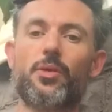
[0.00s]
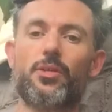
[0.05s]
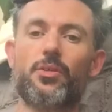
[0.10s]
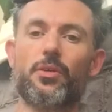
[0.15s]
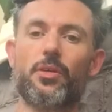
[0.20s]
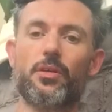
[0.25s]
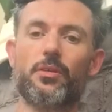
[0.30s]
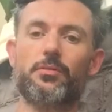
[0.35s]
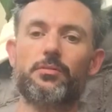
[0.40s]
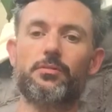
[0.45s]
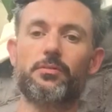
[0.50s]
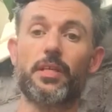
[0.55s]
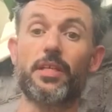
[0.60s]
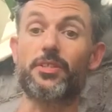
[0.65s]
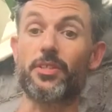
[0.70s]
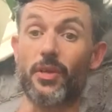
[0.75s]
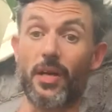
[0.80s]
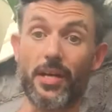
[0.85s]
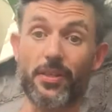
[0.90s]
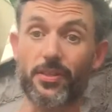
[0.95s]
we do it.
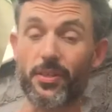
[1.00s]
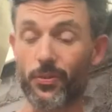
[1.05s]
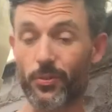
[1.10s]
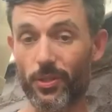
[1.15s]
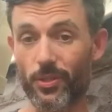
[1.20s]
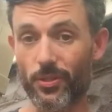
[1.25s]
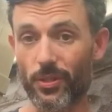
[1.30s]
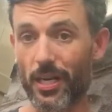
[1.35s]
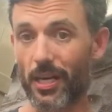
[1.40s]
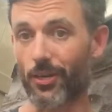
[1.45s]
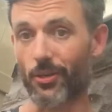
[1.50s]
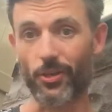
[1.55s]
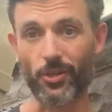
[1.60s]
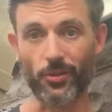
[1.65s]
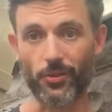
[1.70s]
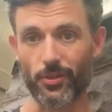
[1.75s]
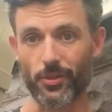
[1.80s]
That's how I think we do it. I don't know,